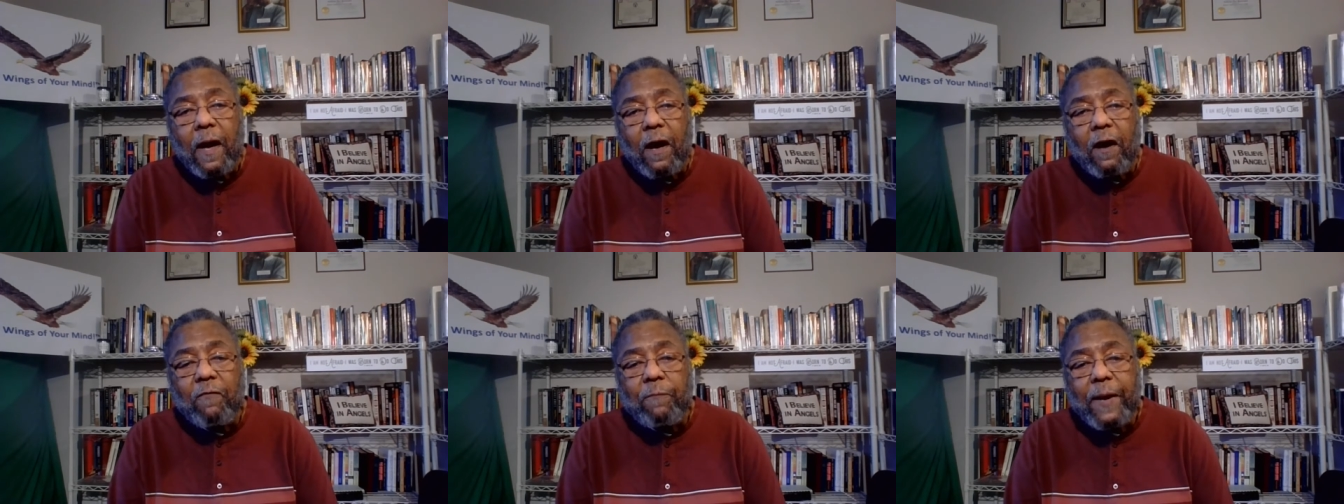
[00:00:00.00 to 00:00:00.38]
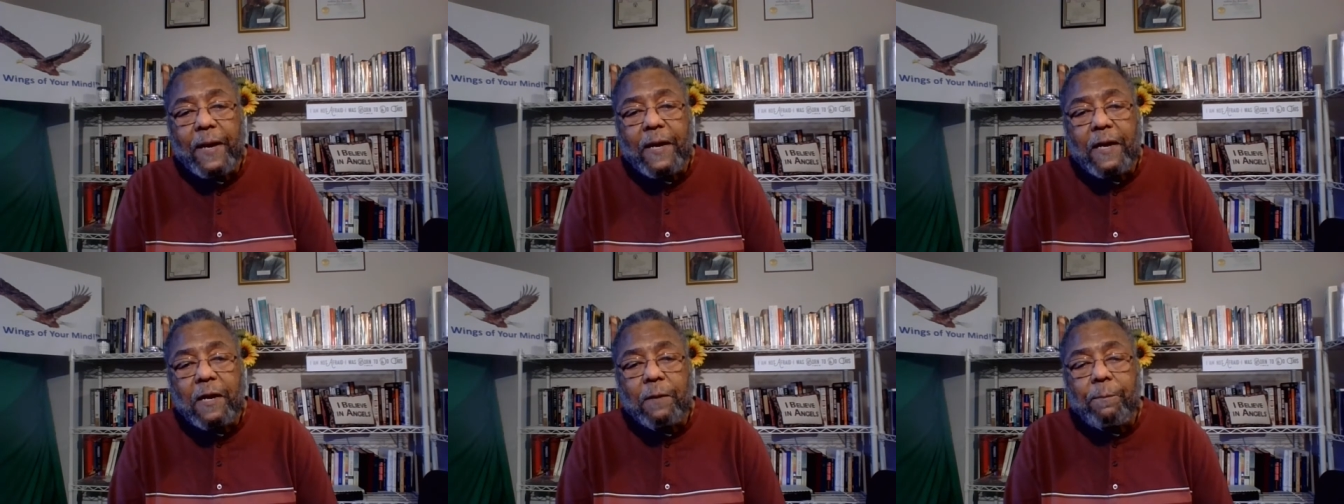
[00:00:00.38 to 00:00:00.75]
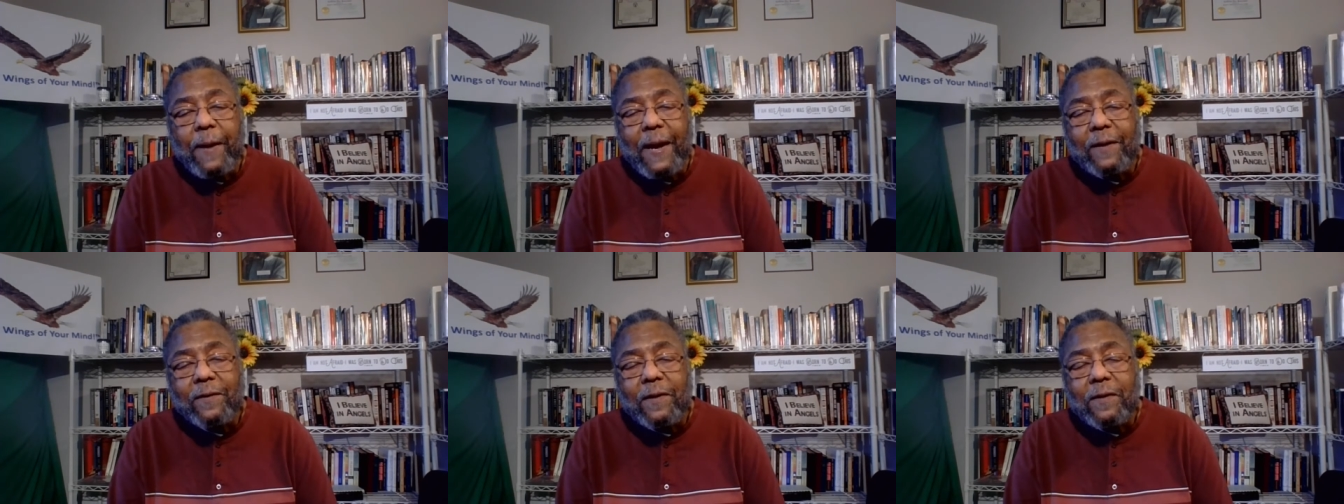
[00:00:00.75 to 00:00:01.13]
of making the
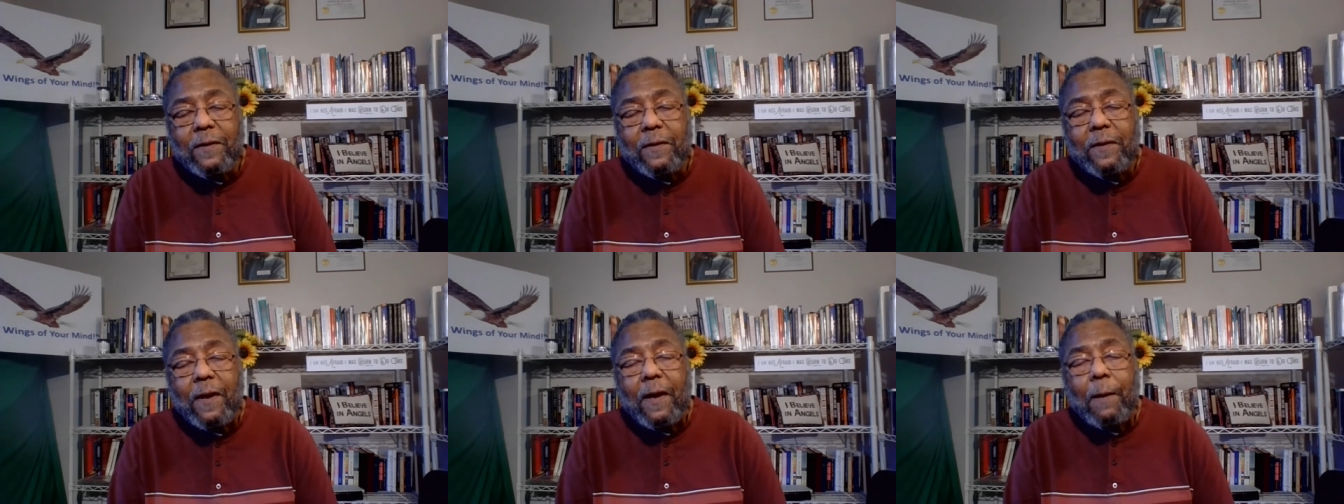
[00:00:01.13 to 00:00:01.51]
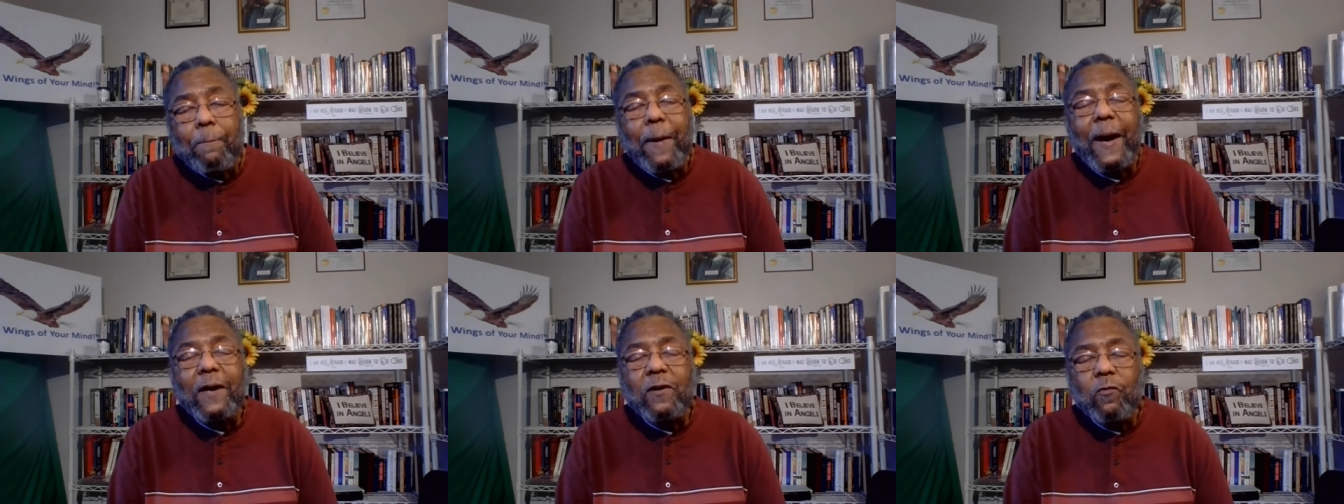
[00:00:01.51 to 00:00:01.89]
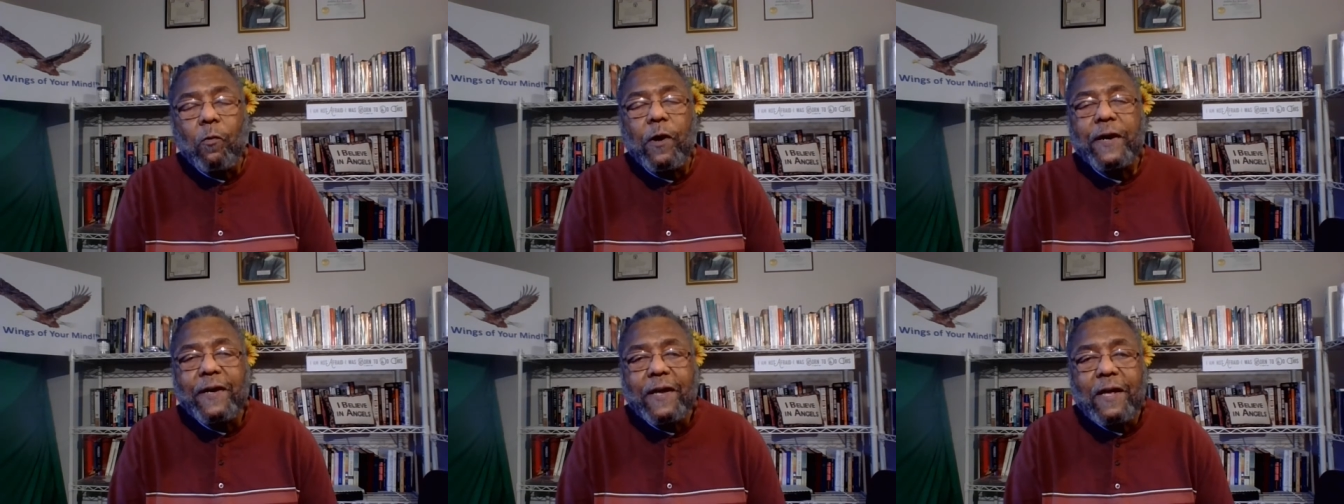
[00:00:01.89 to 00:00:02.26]
baskets by
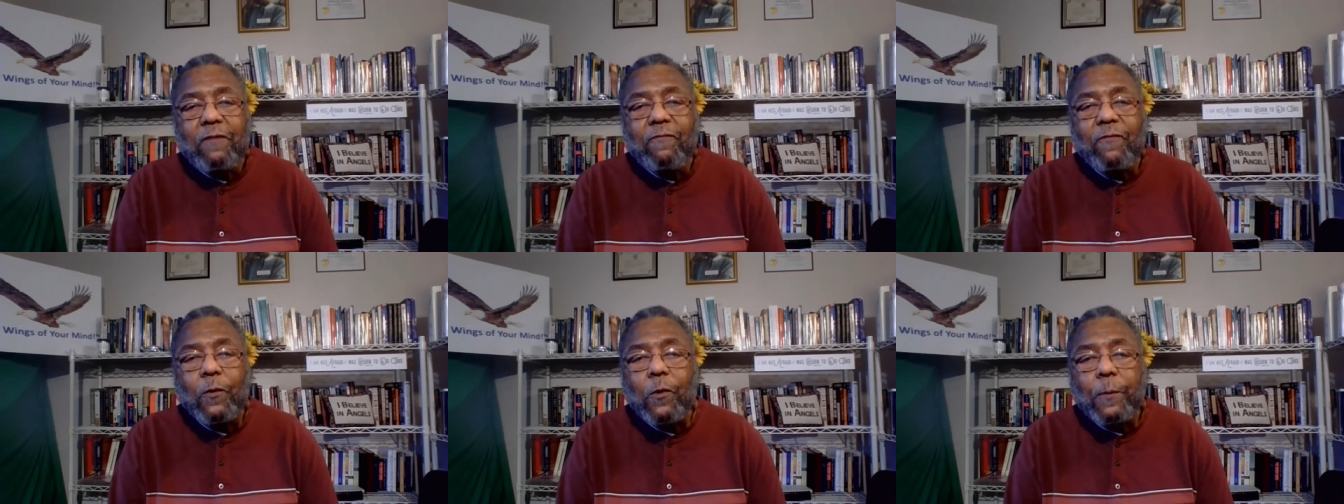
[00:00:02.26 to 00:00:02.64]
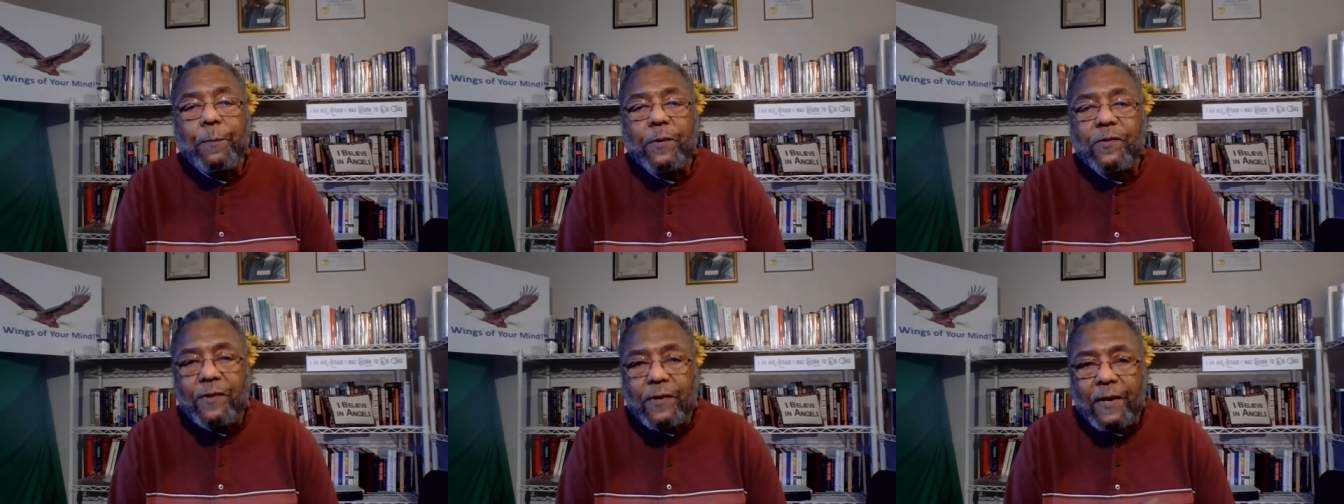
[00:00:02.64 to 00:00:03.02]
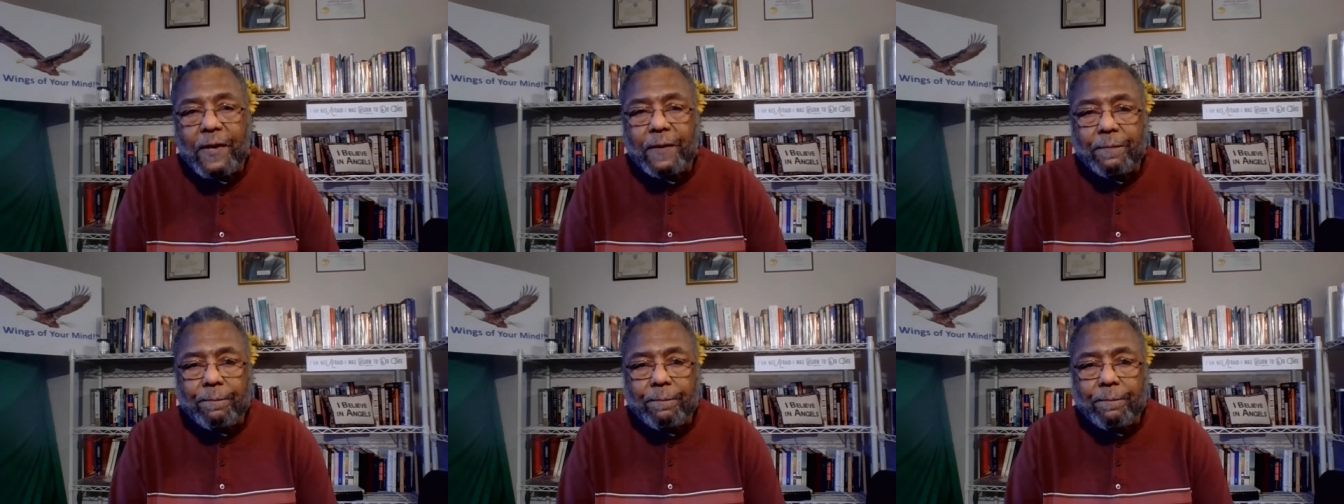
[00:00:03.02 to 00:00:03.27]
24%.